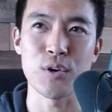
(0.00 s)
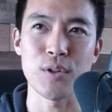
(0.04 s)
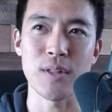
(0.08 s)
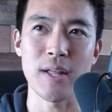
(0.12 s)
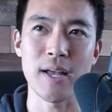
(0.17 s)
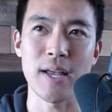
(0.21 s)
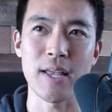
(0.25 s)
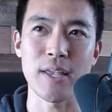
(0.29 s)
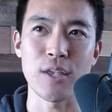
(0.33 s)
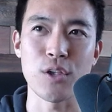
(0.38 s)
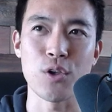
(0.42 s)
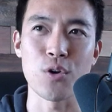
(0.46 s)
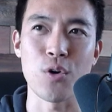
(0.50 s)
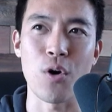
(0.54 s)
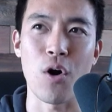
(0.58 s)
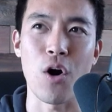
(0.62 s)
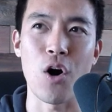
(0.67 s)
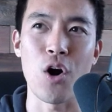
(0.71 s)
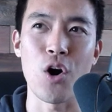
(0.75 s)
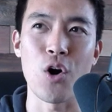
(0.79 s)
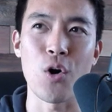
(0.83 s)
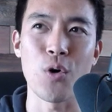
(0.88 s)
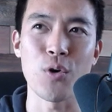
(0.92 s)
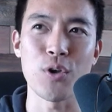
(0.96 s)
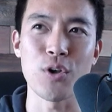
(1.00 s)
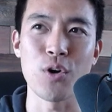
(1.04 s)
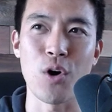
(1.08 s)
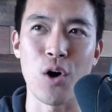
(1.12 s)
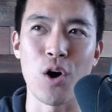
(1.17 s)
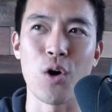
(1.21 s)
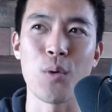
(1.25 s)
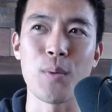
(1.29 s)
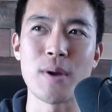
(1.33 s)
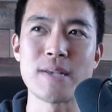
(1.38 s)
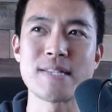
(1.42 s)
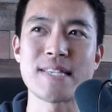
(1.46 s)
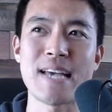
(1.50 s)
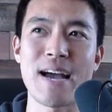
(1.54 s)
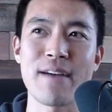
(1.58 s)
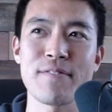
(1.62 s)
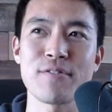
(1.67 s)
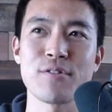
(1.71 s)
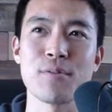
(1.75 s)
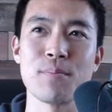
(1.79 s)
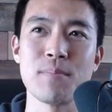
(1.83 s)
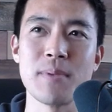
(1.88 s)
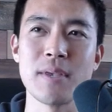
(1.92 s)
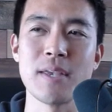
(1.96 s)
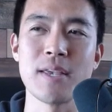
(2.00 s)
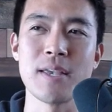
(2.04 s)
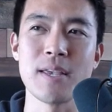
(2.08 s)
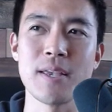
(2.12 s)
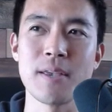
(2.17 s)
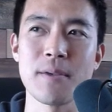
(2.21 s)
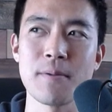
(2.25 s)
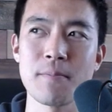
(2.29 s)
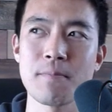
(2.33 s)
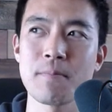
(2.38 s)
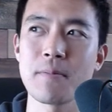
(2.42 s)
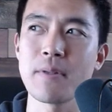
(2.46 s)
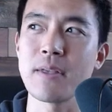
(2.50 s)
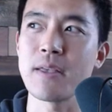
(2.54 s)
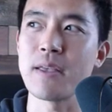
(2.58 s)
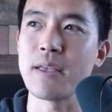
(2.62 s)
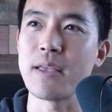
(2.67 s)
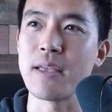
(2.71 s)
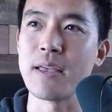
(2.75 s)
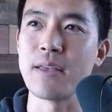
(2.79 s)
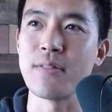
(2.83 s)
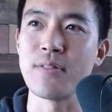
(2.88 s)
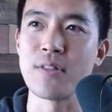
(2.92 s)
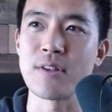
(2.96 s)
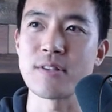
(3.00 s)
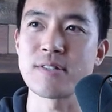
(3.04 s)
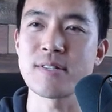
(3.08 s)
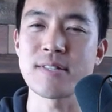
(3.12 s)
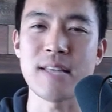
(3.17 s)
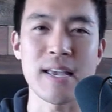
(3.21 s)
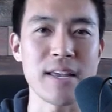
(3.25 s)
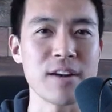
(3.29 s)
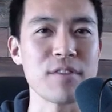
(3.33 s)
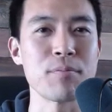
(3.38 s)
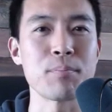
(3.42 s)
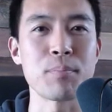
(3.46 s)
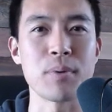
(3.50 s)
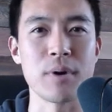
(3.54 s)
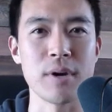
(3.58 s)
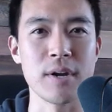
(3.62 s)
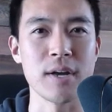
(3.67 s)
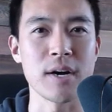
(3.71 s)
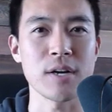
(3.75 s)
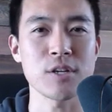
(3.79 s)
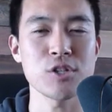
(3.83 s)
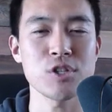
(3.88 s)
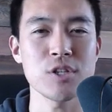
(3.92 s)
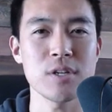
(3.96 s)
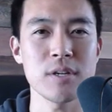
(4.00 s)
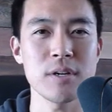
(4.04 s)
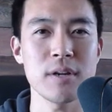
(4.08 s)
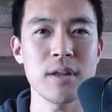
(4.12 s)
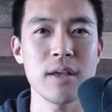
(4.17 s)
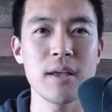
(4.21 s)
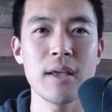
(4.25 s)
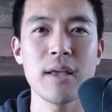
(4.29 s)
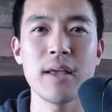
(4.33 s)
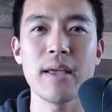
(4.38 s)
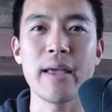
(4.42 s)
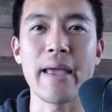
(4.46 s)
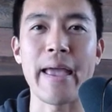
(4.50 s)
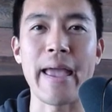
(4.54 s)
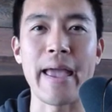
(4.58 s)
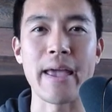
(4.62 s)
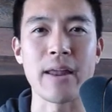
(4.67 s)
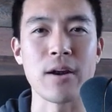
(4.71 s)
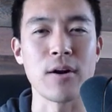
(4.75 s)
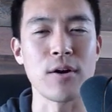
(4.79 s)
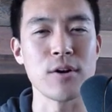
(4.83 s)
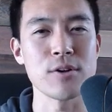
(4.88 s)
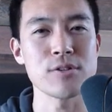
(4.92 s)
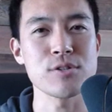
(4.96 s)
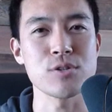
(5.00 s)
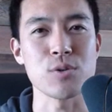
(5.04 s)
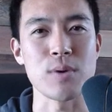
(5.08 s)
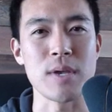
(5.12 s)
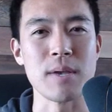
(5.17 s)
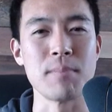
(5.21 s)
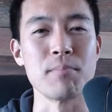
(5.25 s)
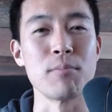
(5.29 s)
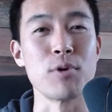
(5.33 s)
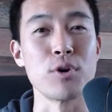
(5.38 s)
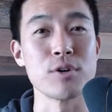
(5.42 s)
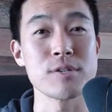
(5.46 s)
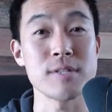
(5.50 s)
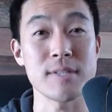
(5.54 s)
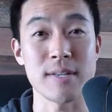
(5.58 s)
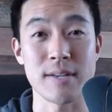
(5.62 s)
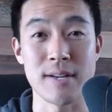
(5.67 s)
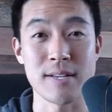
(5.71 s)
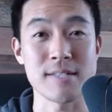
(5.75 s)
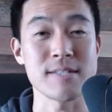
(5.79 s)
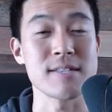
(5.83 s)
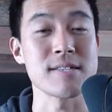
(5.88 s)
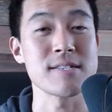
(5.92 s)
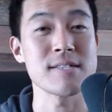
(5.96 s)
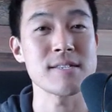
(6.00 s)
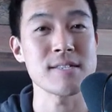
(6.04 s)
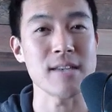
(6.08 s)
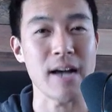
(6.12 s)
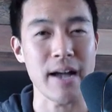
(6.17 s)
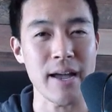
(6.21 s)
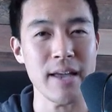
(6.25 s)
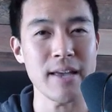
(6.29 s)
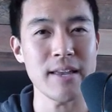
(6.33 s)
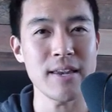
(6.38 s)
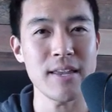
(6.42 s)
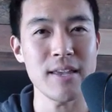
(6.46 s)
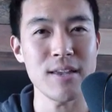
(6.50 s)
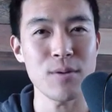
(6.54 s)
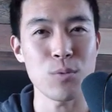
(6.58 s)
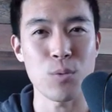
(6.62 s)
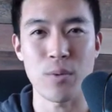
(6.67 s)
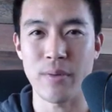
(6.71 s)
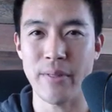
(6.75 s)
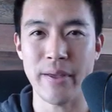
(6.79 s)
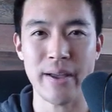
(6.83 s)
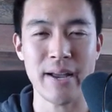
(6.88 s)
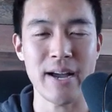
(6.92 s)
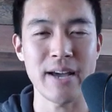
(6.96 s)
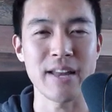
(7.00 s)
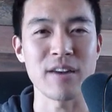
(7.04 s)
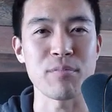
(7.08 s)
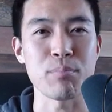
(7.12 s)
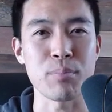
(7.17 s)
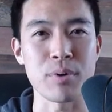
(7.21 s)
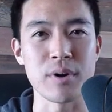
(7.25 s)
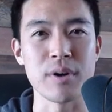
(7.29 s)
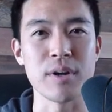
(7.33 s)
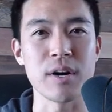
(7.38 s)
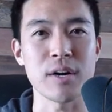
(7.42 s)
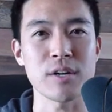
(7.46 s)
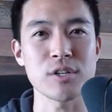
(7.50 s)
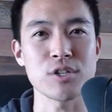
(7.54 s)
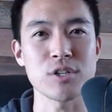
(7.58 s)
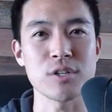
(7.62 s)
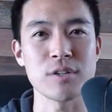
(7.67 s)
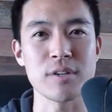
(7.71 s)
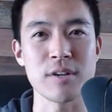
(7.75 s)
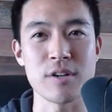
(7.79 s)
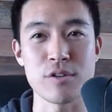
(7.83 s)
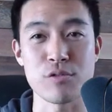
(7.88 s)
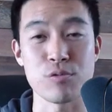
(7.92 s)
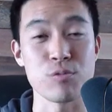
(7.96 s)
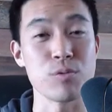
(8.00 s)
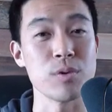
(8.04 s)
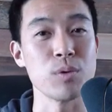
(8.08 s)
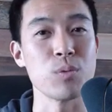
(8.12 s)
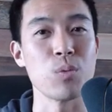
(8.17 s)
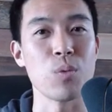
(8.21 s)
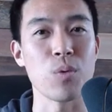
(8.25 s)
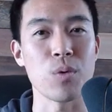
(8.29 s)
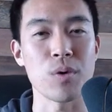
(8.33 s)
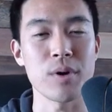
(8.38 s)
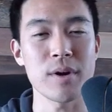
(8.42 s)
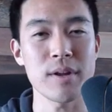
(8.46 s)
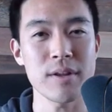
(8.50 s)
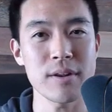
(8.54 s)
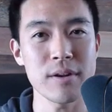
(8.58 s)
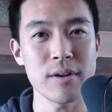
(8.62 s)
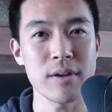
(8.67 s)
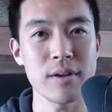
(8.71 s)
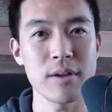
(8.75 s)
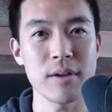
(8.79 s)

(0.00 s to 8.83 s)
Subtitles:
like you always have to be in this state of production and also immersed in a society where that kind of production is rewarded,